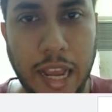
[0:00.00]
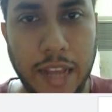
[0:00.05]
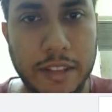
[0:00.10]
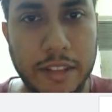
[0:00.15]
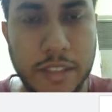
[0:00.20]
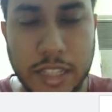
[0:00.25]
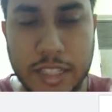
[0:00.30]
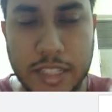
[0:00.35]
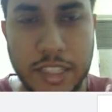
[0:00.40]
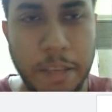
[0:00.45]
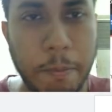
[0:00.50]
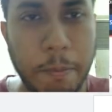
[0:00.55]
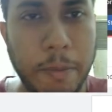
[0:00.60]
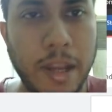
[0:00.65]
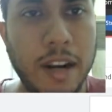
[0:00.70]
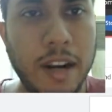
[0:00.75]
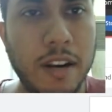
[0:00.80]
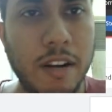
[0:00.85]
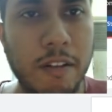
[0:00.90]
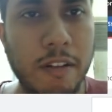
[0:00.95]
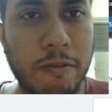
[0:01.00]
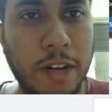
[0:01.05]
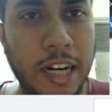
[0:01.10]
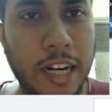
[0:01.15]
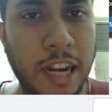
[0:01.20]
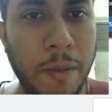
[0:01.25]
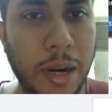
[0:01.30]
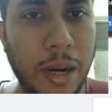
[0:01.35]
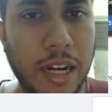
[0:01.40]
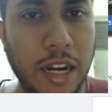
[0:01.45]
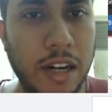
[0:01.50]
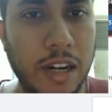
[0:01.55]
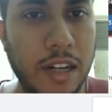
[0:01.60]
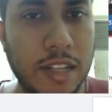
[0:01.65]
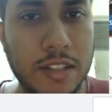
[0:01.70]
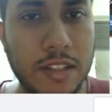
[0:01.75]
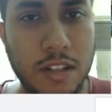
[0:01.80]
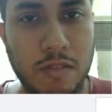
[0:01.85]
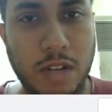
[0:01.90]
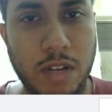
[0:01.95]
the simple fundamental
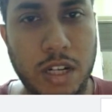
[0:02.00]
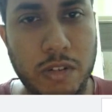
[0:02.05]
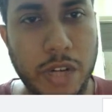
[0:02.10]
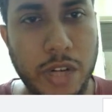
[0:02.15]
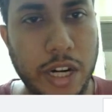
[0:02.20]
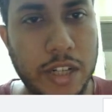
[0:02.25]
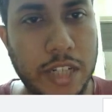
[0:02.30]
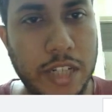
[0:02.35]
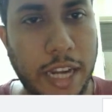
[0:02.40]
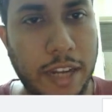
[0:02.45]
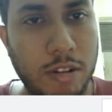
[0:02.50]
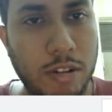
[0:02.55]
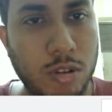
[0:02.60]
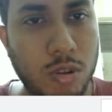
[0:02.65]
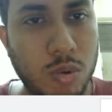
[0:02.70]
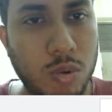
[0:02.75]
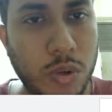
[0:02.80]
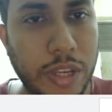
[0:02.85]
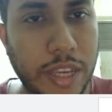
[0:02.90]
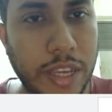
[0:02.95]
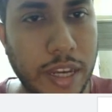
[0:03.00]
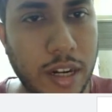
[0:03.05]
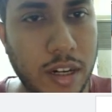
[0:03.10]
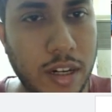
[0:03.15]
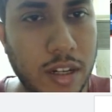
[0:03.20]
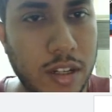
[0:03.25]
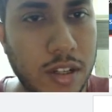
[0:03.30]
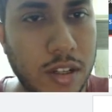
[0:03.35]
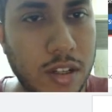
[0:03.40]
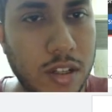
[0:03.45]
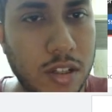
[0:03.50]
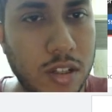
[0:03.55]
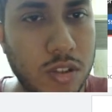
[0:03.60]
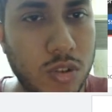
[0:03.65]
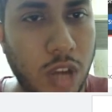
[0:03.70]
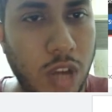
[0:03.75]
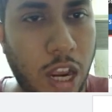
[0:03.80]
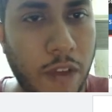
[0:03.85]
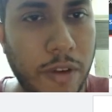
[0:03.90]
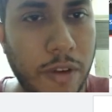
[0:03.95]
reason what we are trying to do here.
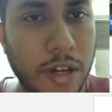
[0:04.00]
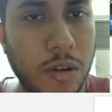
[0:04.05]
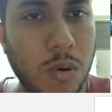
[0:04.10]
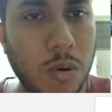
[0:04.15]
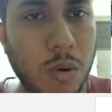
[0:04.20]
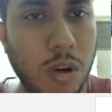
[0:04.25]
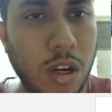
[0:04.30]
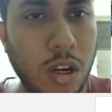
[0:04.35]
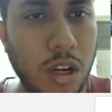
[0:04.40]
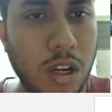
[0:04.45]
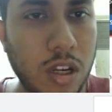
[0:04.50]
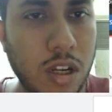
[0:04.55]
So our goal